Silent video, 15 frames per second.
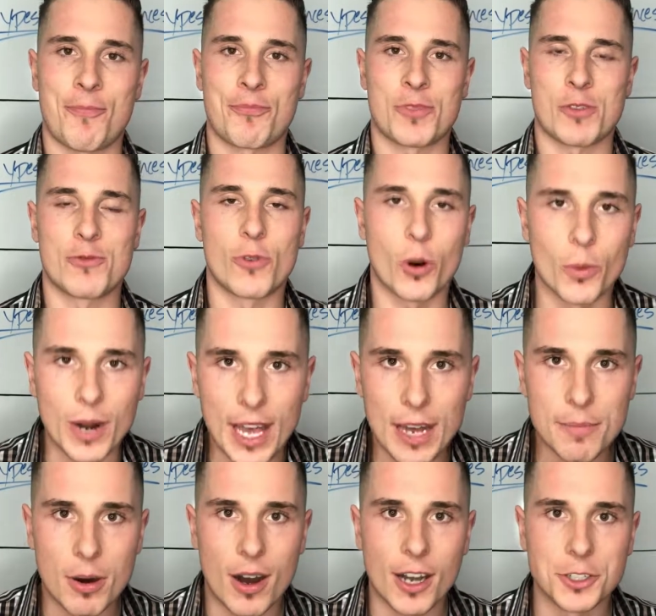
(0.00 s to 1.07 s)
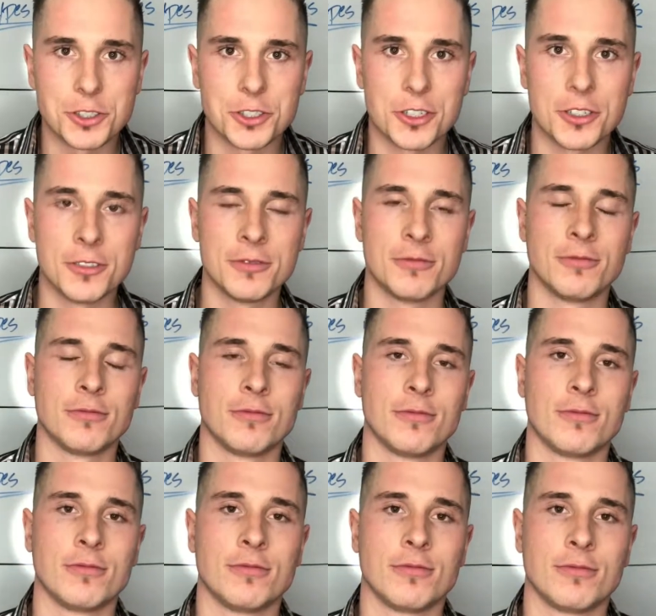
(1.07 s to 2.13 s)
forward head posture,
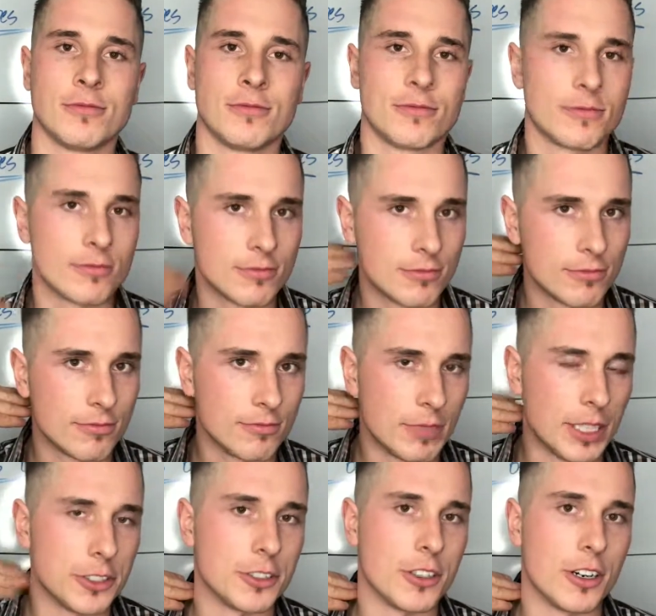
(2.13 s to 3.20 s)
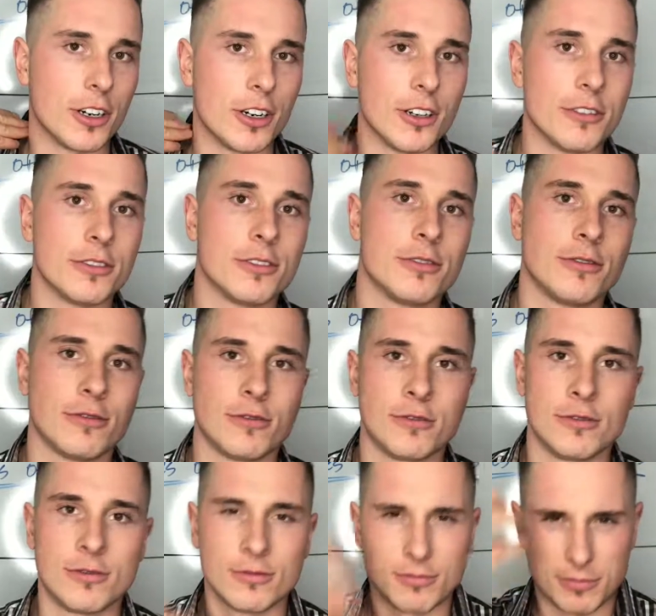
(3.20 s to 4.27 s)
pinch nerve,
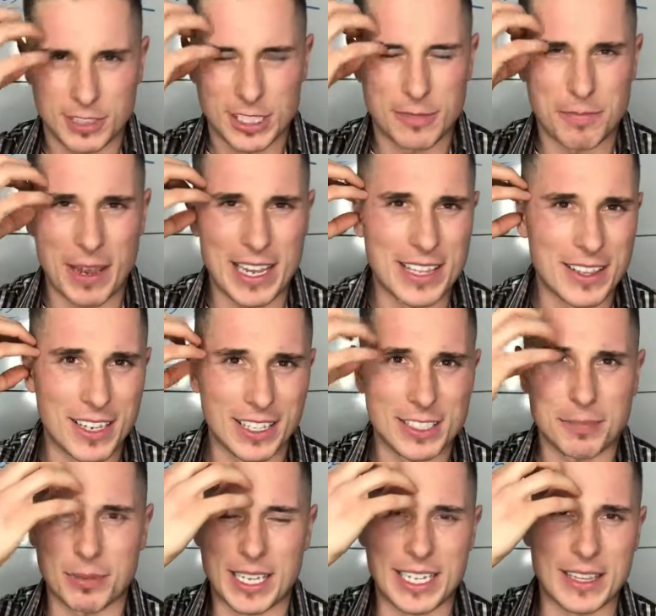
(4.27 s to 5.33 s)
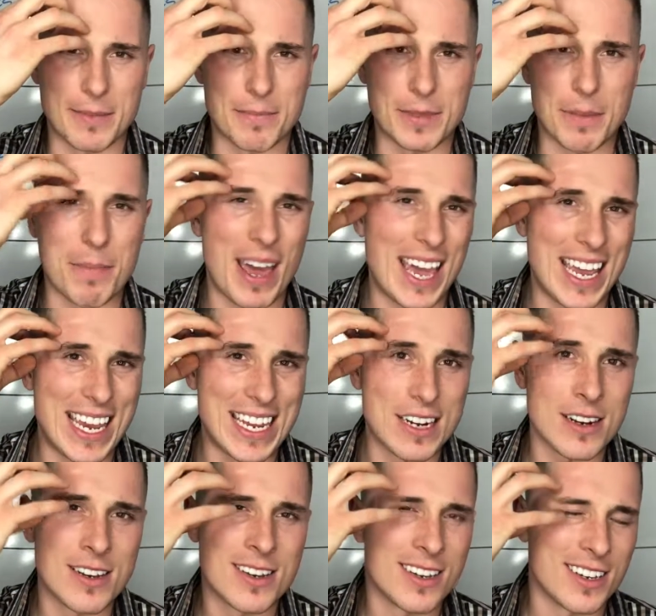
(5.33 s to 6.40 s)
explain the
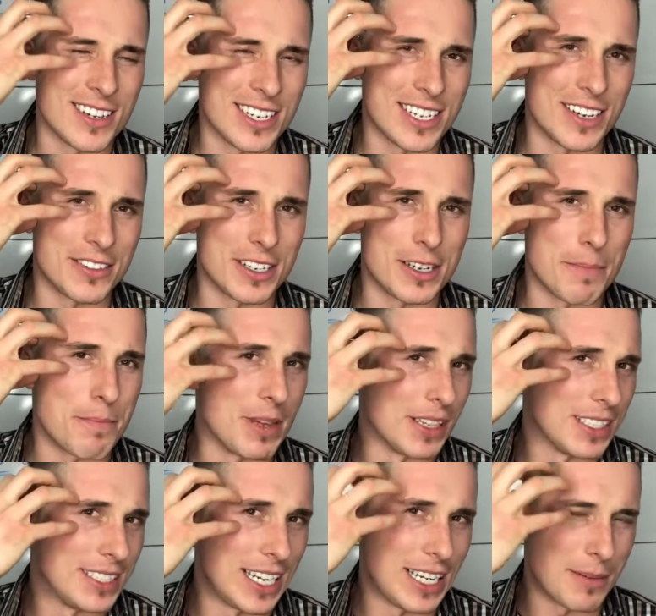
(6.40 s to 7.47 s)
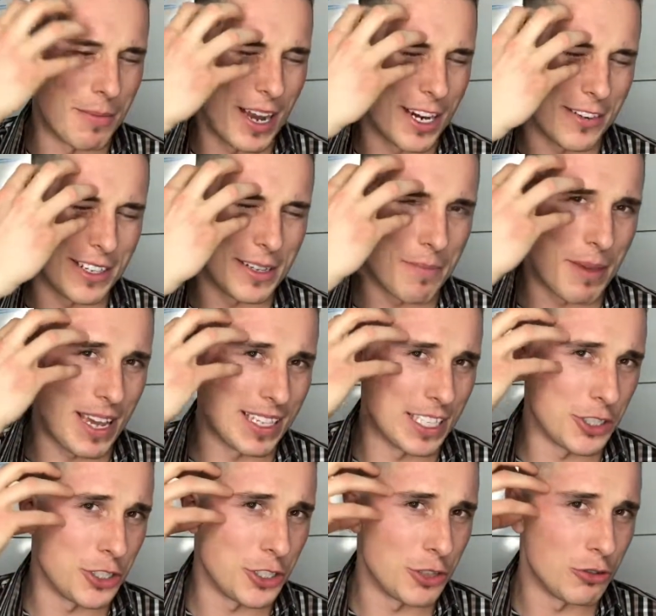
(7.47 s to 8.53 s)
pain, the debilitating migraine, the pain
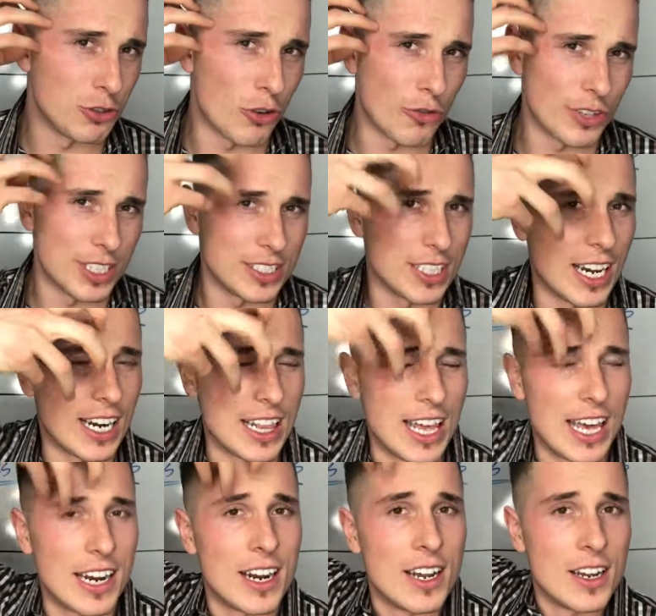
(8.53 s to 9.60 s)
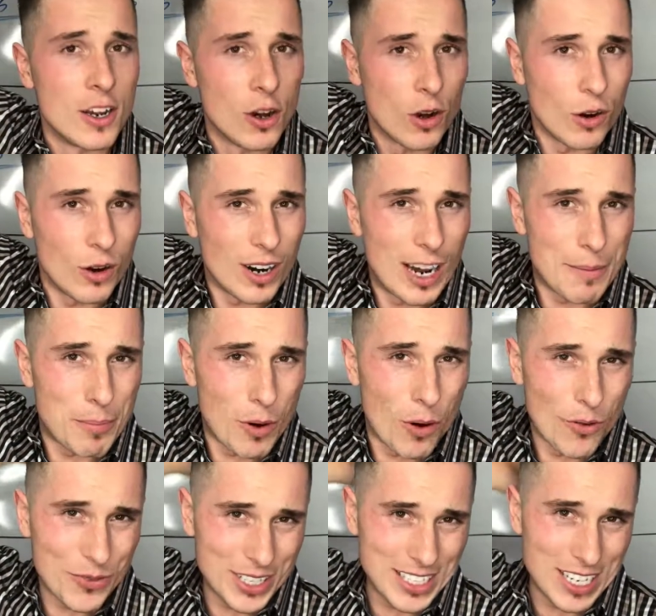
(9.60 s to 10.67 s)
that shoots over the side of the head or up
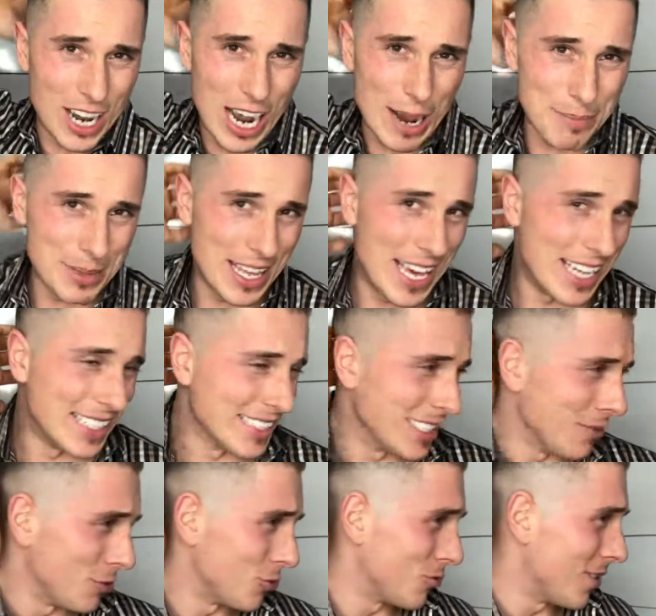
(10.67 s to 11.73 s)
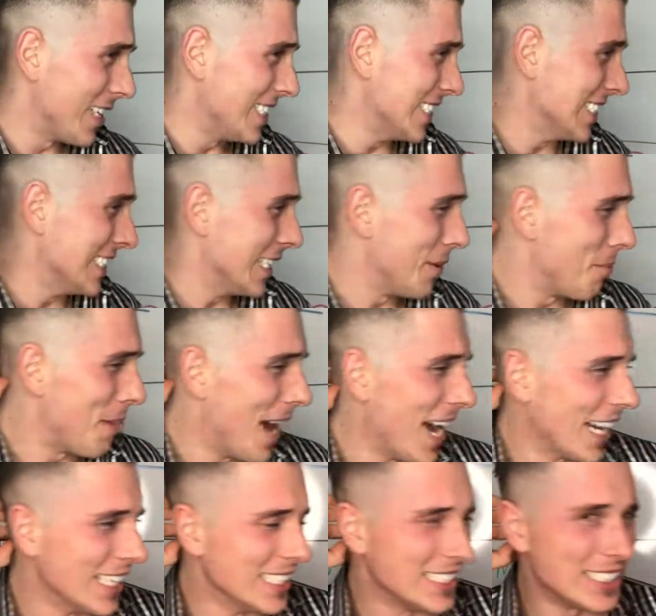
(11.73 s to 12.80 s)
over the top of the head and comes right into the
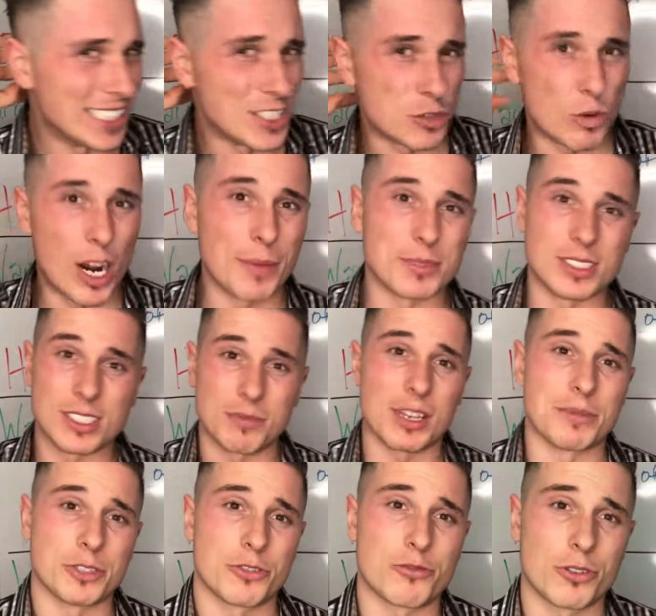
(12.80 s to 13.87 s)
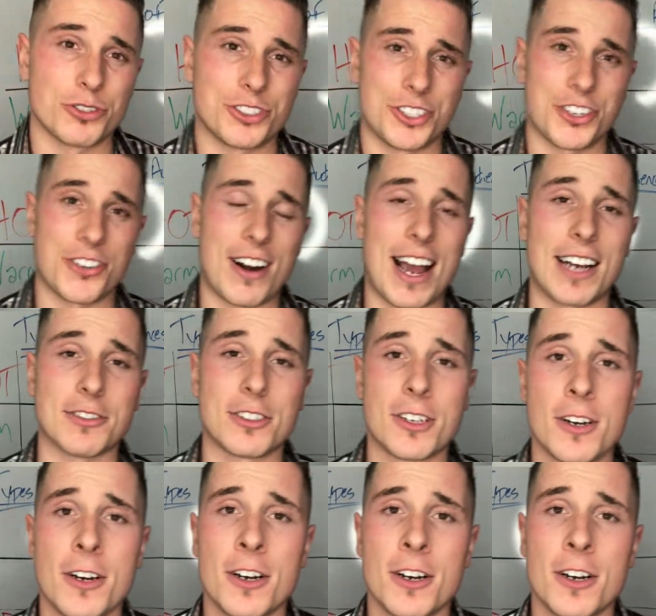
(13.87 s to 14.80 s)
back, and it just throbs, and sometimes it throws you in your ass